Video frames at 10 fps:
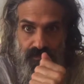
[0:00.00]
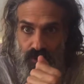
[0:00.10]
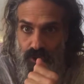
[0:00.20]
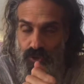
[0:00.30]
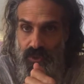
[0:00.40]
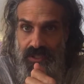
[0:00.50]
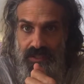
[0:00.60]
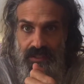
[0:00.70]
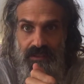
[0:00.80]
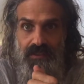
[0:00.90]

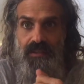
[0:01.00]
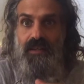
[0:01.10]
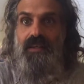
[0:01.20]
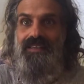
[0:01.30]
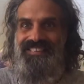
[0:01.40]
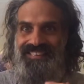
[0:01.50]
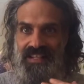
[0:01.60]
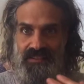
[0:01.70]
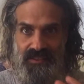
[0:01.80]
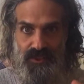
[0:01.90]
shrinking,
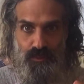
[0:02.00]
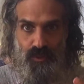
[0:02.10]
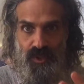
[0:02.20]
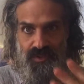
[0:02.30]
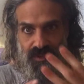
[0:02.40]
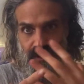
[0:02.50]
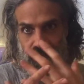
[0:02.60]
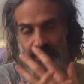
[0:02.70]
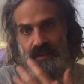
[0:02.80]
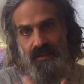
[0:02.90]
not expressing,
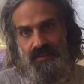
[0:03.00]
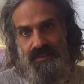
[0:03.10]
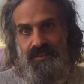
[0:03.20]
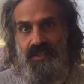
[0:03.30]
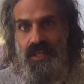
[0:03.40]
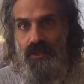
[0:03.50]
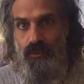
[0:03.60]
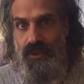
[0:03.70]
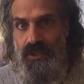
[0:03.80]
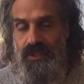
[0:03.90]
staying
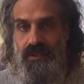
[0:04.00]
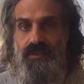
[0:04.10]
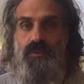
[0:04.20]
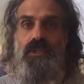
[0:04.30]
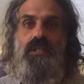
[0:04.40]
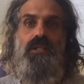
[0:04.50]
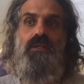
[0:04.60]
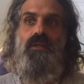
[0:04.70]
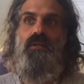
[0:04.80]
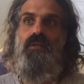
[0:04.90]
within. It's really
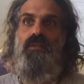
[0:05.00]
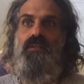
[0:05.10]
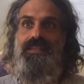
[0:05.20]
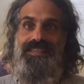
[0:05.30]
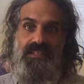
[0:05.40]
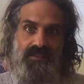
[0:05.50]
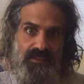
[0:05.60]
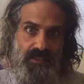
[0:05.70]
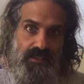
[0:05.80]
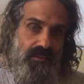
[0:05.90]

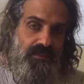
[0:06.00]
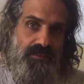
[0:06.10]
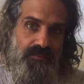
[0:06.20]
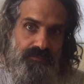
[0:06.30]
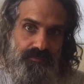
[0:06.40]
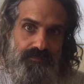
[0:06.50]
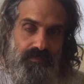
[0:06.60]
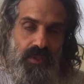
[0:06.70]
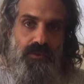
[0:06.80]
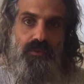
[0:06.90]
easy
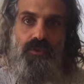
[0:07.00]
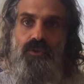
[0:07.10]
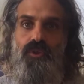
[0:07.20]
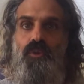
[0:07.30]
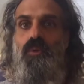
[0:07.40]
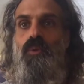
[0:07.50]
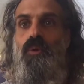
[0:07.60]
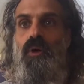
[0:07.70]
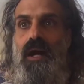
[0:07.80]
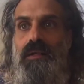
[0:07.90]
to
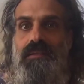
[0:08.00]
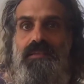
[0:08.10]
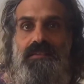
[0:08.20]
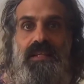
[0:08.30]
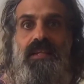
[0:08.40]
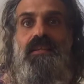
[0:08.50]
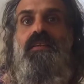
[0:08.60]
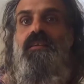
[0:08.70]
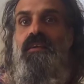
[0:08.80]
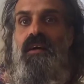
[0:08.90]
understand
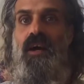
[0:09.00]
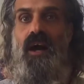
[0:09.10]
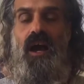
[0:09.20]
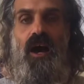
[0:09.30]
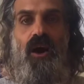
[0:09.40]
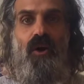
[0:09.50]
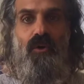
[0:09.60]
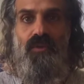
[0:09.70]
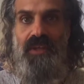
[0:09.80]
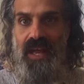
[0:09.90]

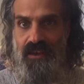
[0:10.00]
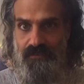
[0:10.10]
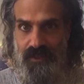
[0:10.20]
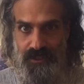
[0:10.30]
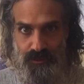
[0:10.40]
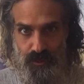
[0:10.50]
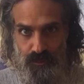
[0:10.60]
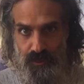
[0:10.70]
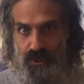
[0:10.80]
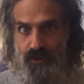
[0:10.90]
how the effects would
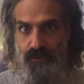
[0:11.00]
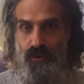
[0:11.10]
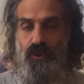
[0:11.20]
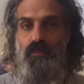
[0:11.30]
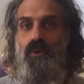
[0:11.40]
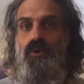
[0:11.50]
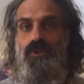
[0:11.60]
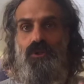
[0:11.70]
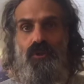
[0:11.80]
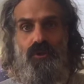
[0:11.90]
be of your
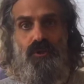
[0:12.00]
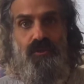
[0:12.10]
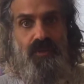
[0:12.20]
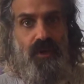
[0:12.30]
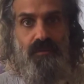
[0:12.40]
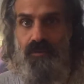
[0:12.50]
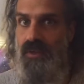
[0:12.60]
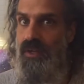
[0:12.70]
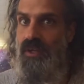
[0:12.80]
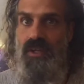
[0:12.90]
emotion on yourself
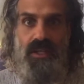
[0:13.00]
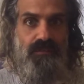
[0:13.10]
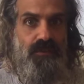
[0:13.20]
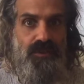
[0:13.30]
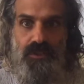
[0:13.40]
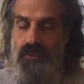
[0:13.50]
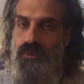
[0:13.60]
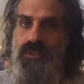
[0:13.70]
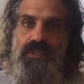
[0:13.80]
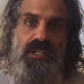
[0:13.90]
if you just look
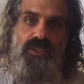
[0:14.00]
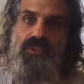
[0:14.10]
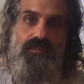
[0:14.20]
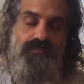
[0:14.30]
at nature.